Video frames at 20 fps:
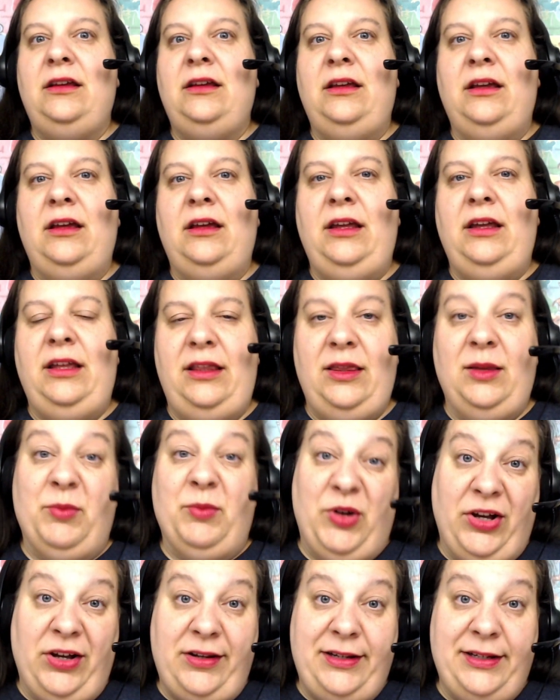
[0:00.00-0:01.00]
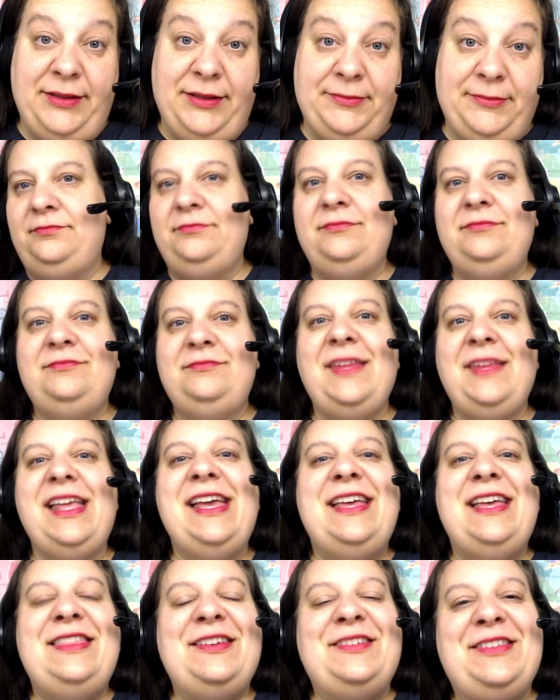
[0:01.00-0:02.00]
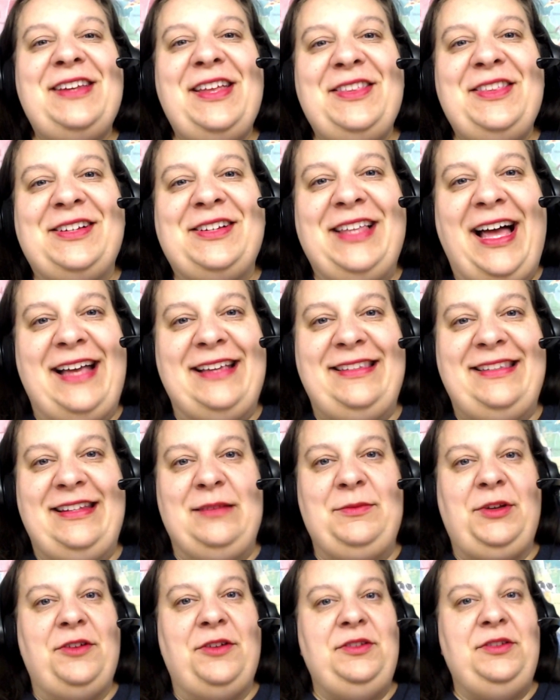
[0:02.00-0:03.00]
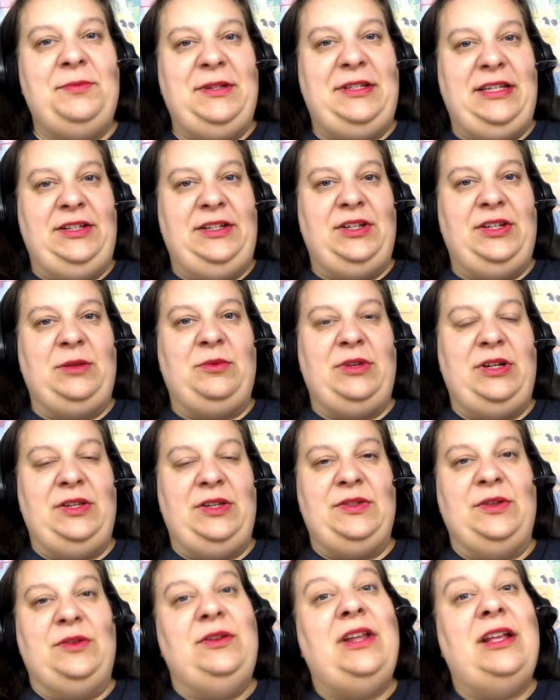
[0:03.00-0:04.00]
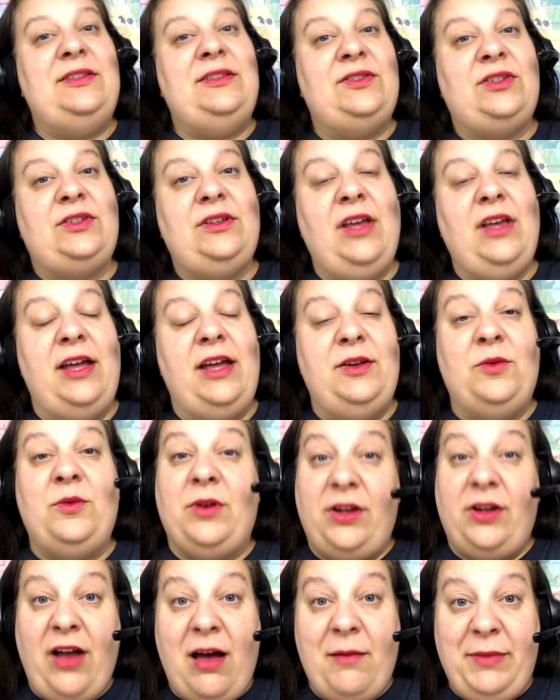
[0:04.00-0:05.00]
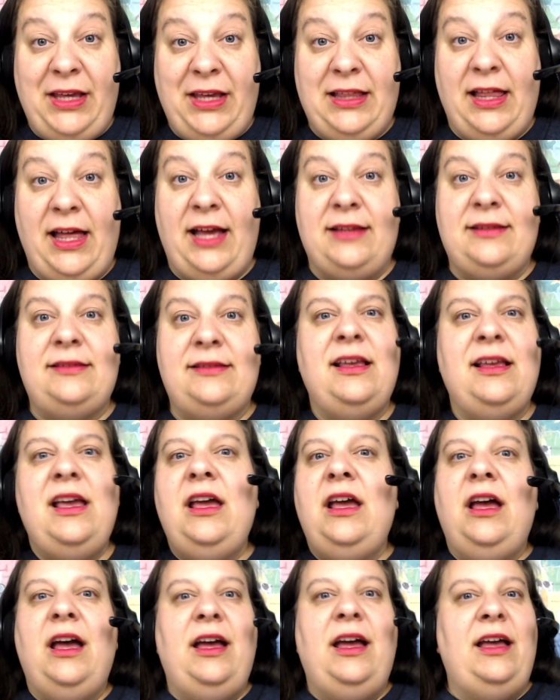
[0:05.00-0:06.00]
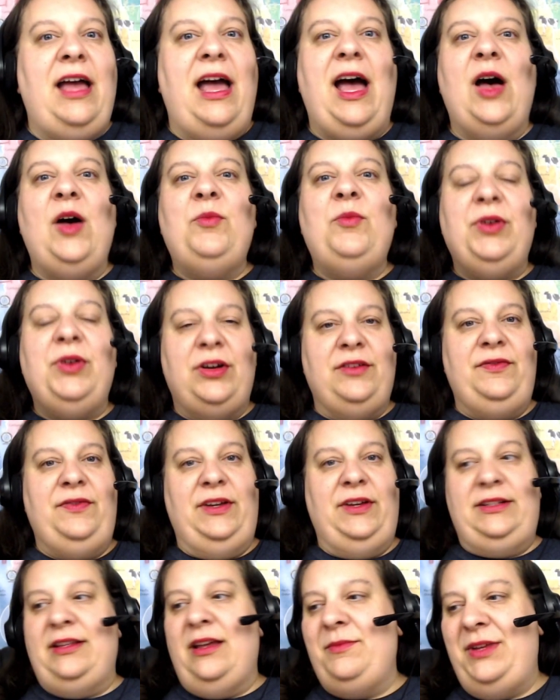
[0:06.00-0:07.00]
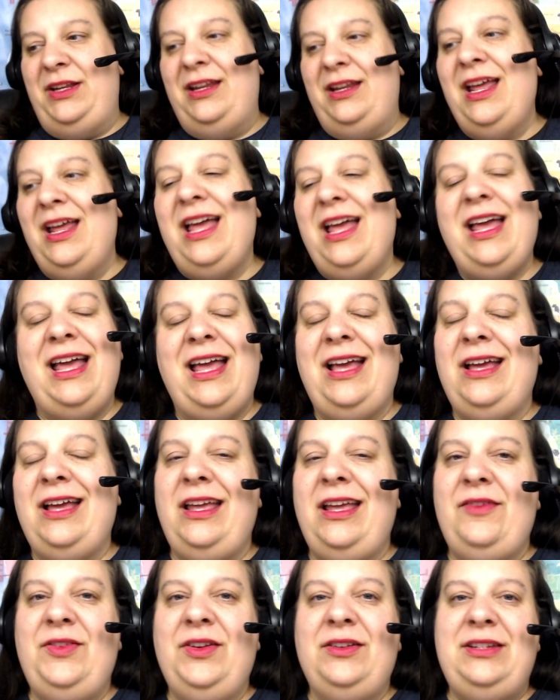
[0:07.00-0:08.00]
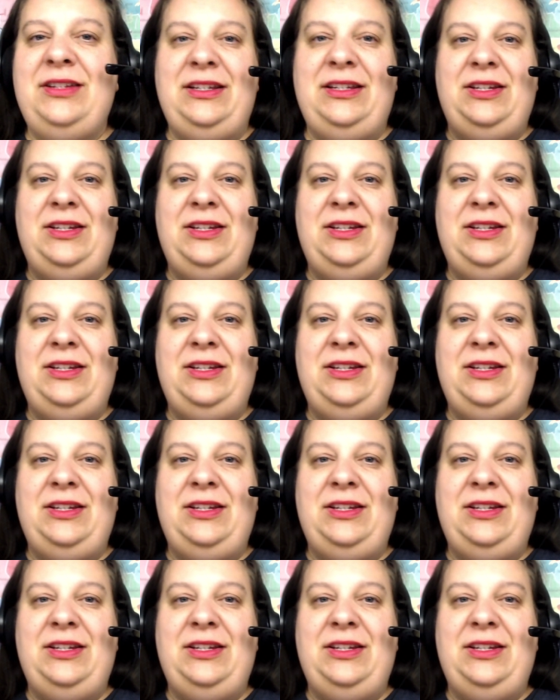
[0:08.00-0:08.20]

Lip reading: in the book. There's another class that I'm going to be teaching pretty soon that's an origami class. How perfect. I mean, if you're teaching